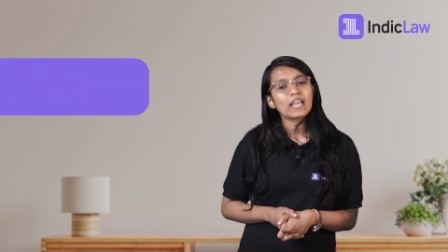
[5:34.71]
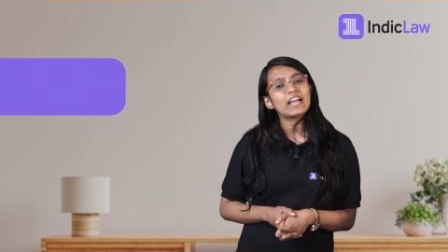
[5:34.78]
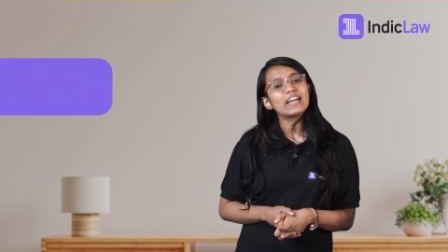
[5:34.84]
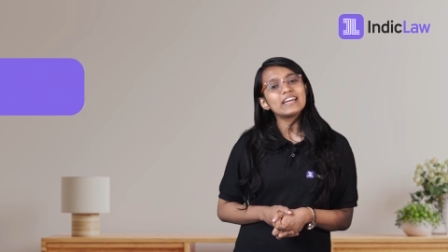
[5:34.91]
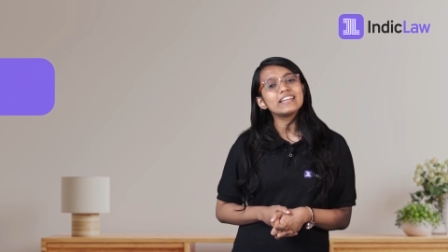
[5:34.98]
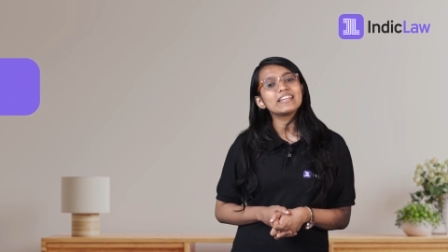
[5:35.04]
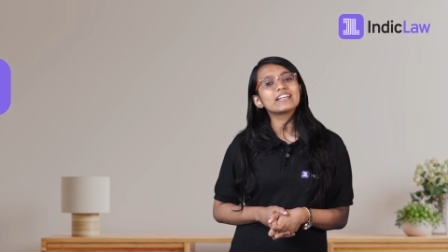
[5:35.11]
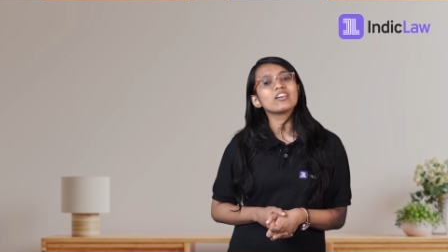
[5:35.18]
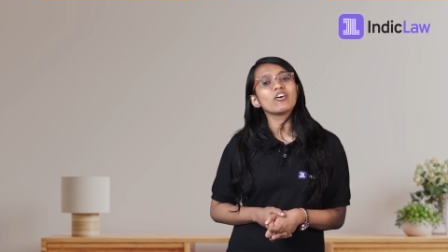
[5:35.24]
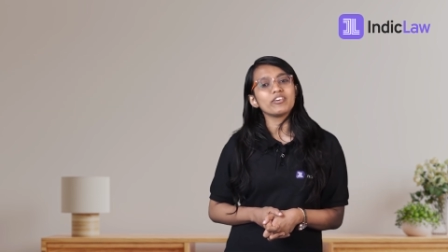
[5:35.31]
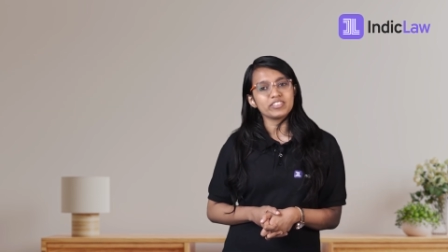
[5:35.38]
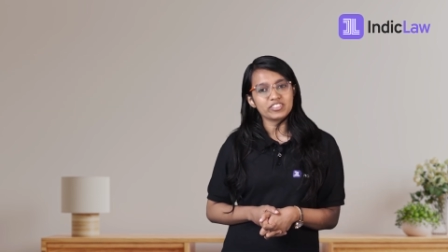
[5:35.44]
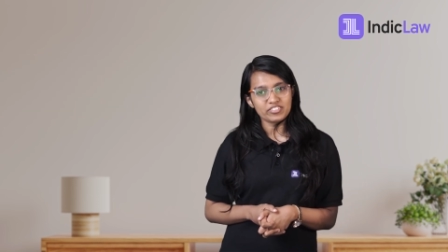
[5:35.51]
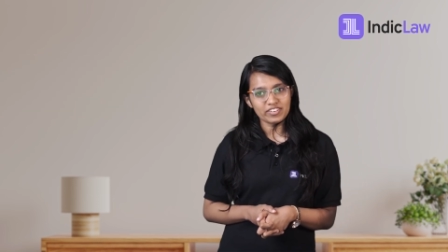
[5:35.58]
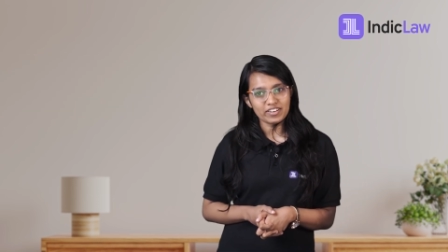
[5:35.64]
Indic Law
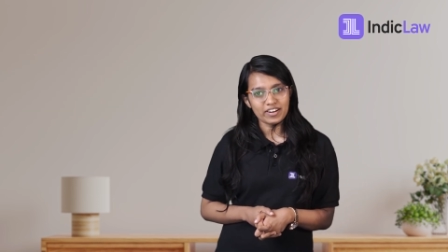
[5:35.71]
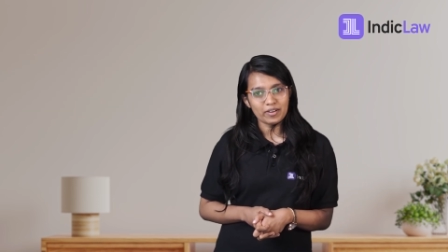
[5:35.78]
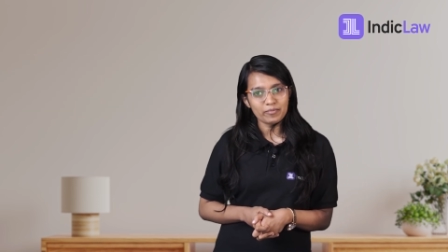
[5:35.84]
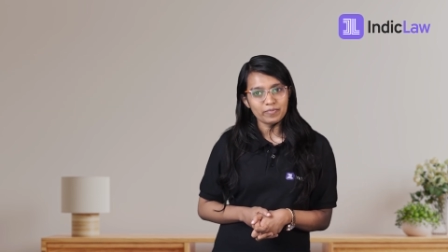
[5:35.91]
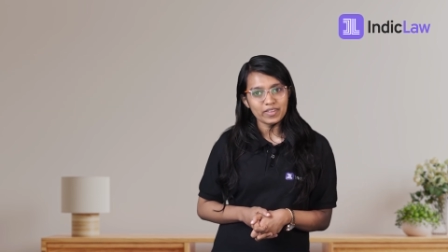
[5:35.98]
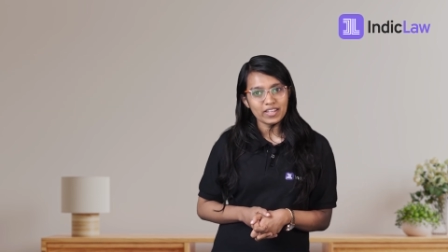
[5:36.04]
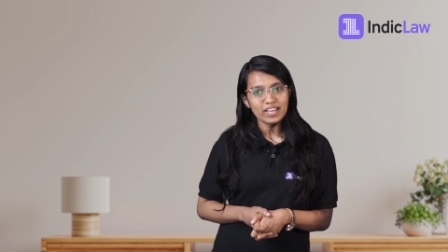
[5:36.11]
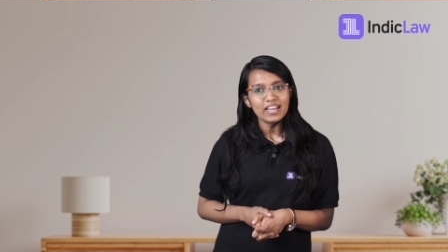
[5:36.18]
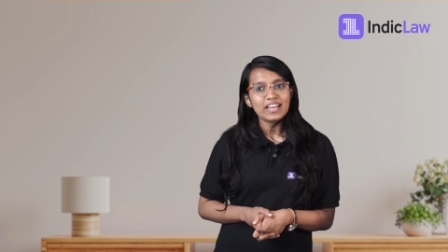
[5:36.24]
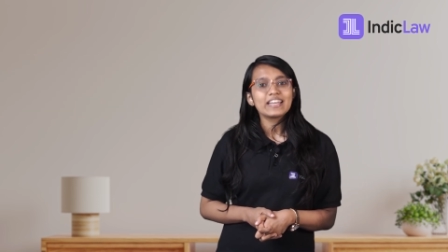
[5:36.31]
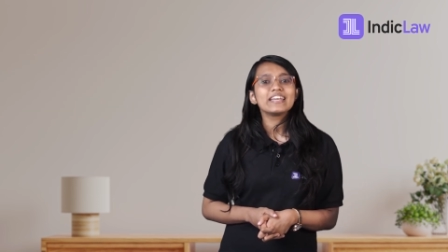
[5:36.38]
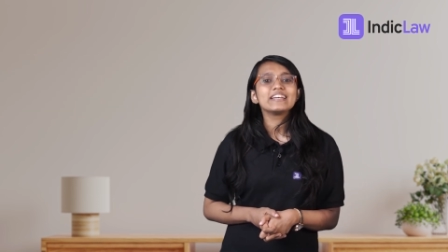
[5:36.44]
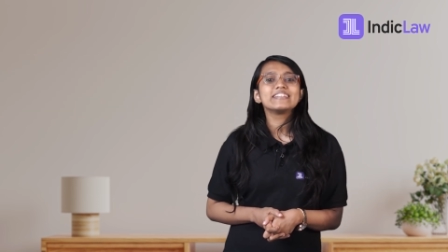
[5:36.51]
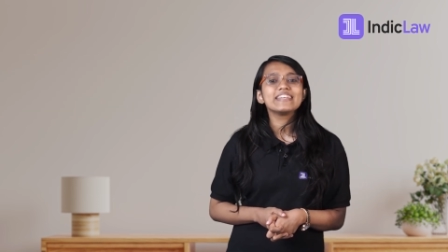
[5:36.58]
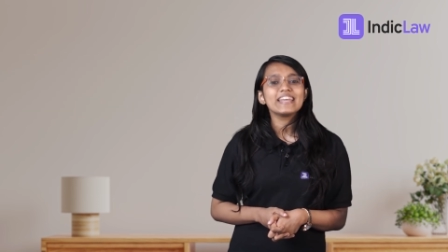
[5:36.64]
Instagram.
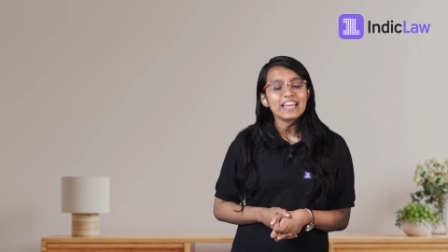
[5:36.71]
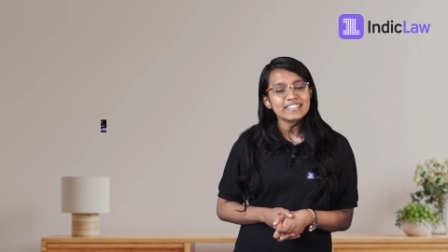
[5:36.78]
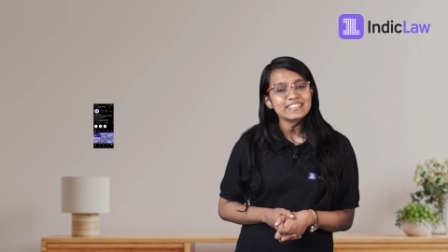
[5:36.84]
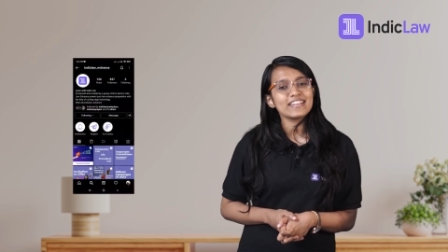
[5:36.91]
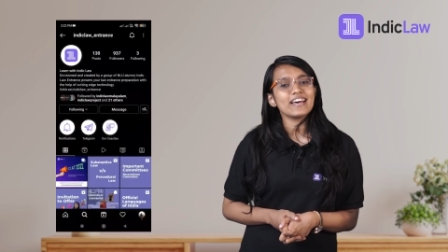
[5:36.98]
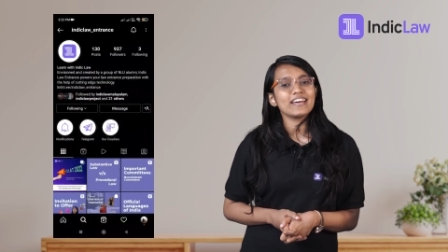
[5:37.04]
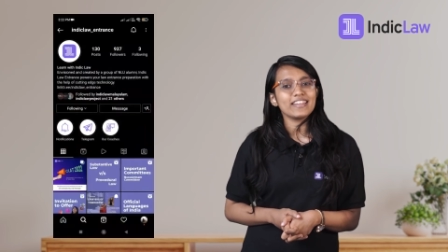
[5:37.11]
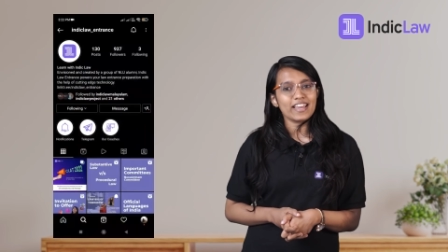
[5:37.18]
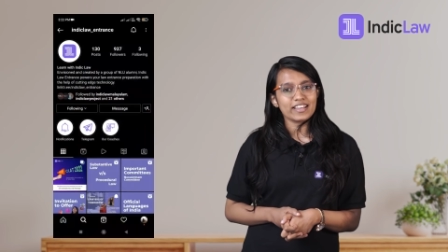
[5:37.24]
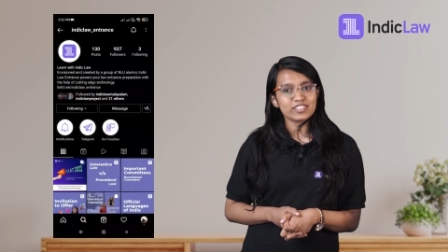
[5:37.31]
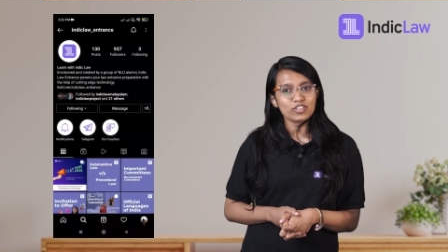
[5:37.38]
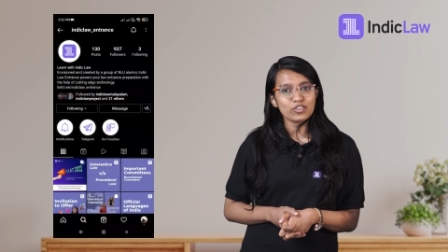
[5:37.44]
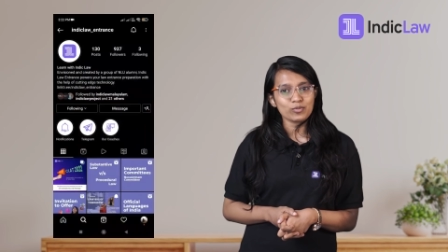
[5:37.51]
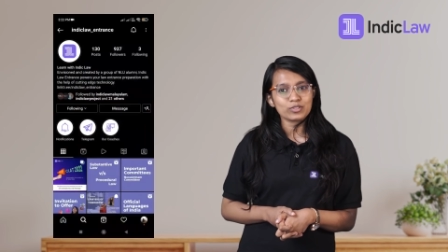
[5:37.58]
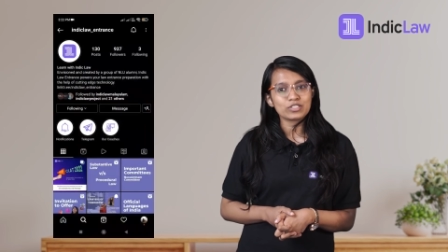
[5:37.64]
Here's yet another
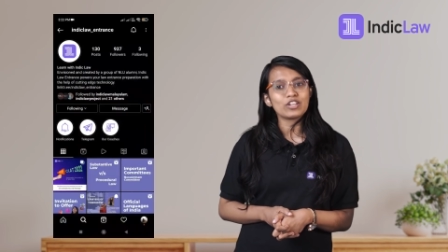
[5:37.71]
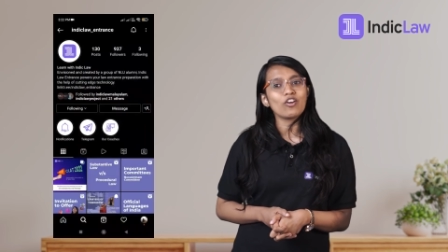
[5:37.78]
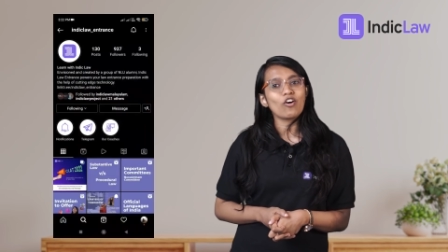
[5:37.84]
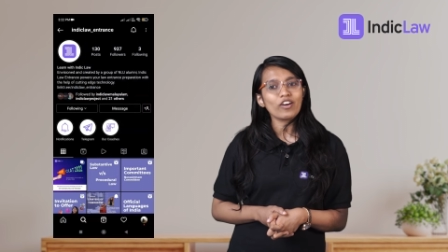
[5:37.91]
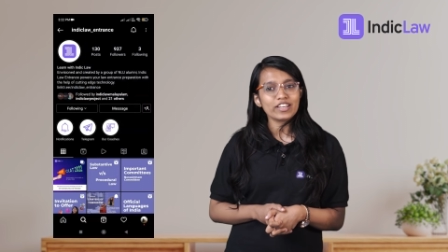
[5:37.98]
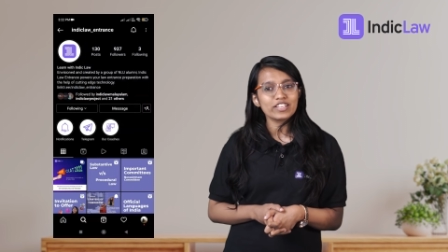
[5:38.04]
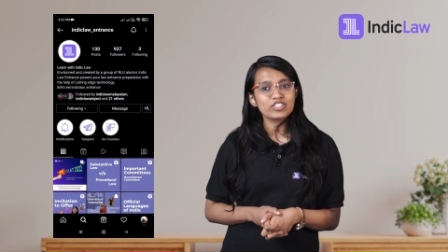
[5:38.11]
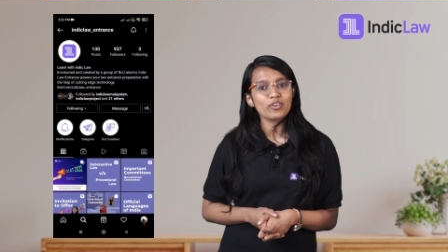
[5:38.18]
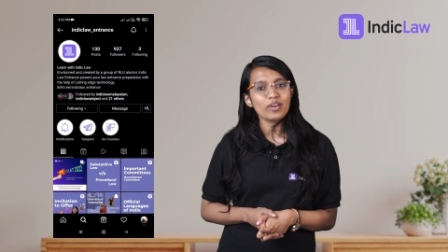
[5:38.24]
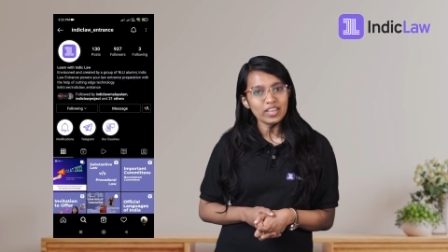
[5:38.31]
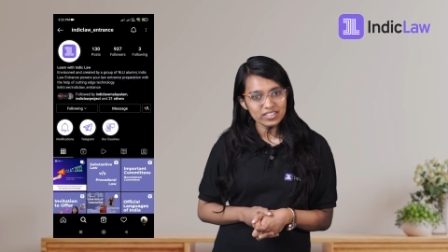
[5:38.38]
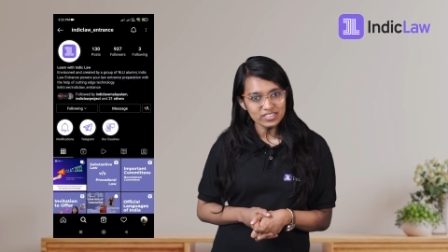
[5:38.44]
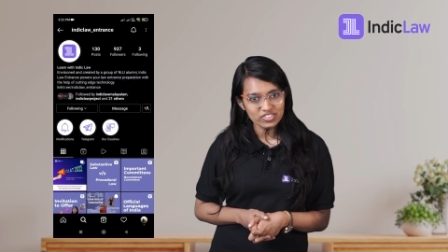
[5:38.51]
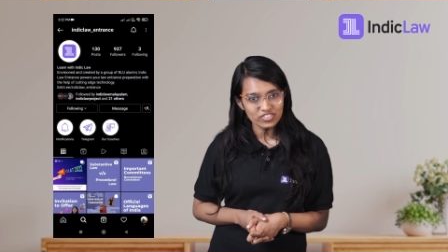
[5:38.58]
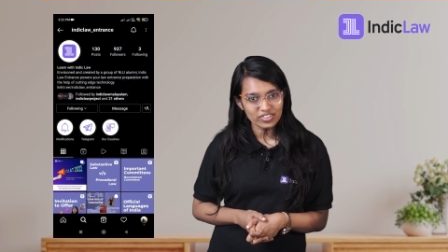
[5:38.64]
excuse to log into your
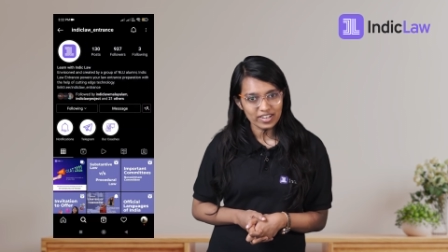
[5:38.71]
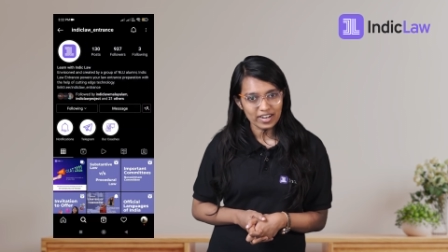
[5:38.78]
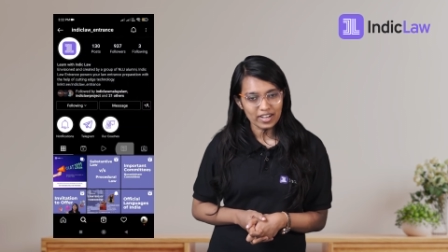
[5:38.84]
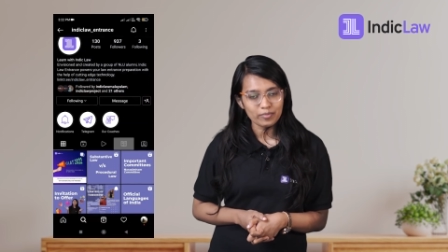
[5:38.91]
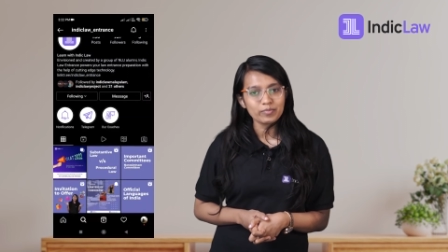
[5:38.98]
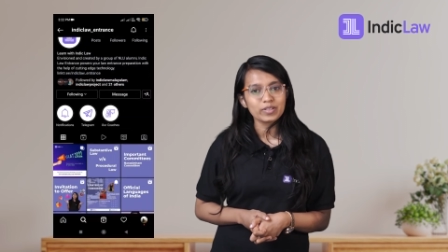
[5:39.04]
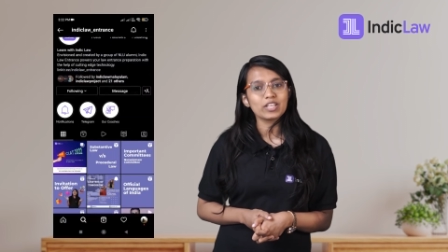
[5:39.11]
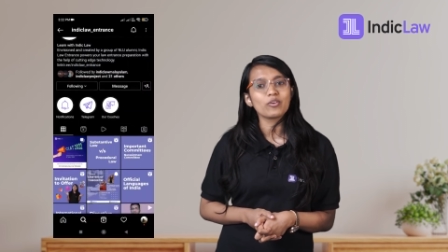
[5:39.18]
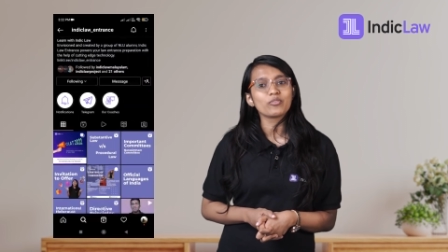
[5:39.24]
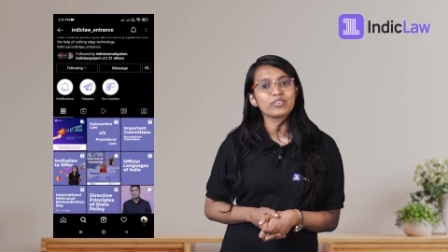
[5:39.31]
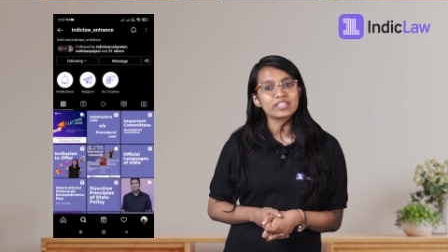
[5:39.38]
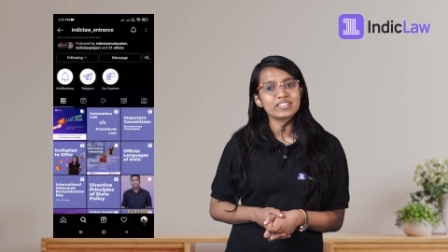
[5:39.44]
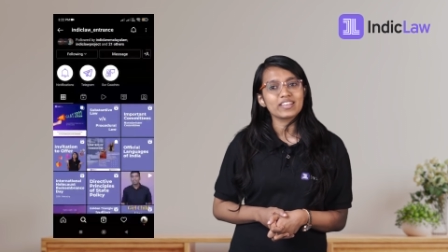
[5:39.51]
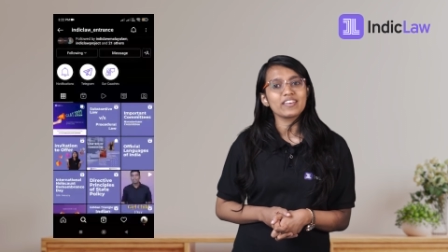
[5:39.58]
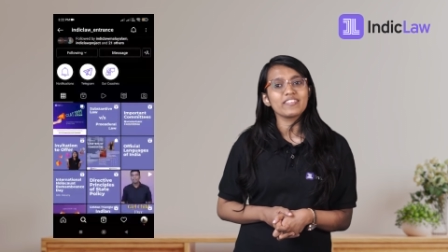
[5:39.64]
Instagram without
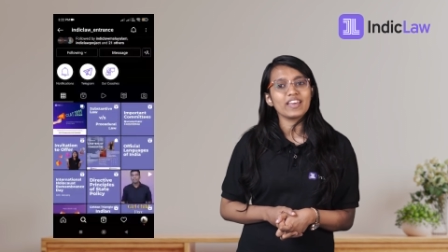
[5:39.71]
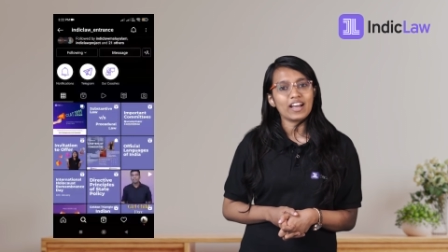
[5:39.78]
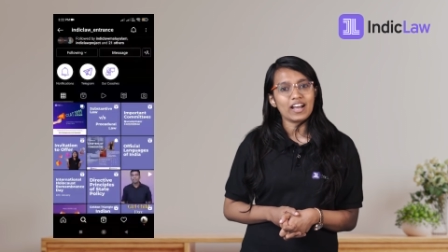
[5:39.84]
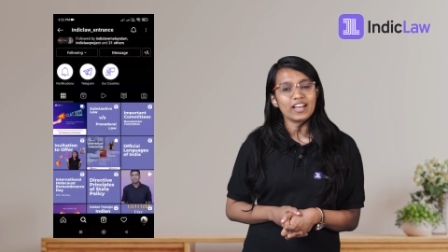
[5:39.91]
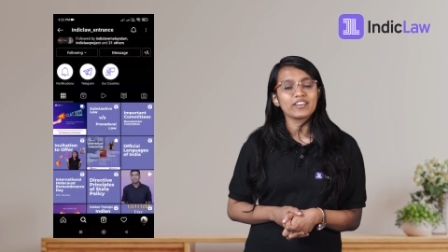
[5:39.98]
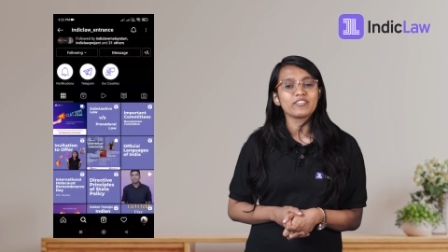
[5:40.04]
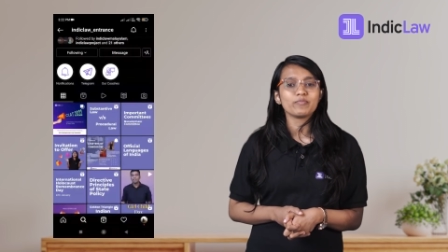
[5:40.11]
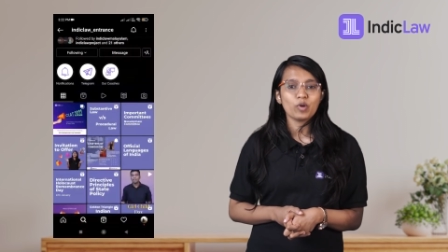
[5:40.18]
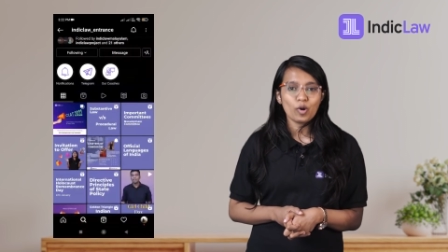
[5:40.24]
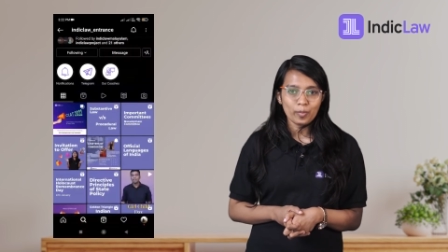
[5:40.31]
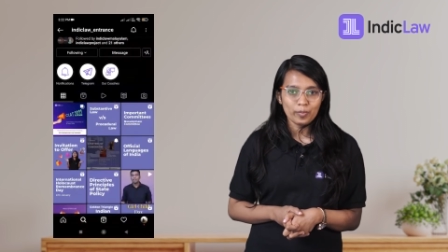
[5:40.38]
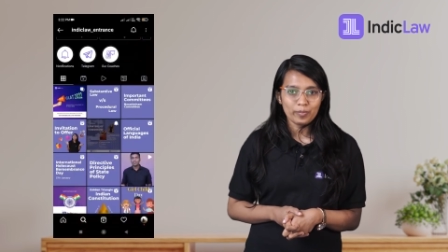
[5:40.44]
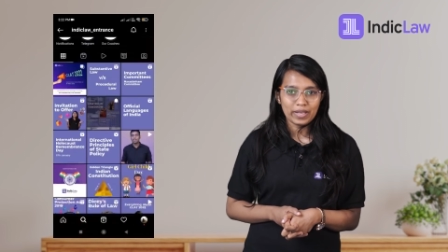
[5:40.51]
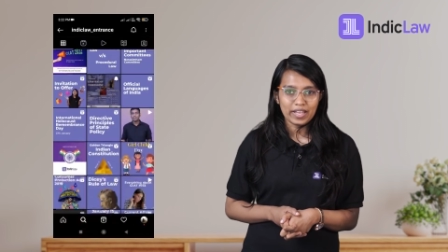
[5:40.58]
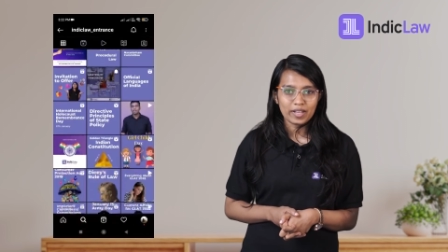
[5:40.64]
risking the eye of Mama
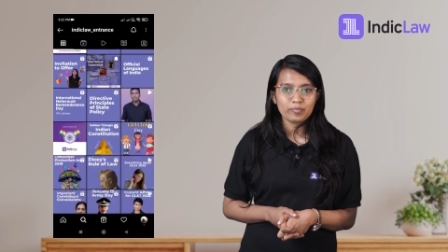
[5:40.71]
Bear,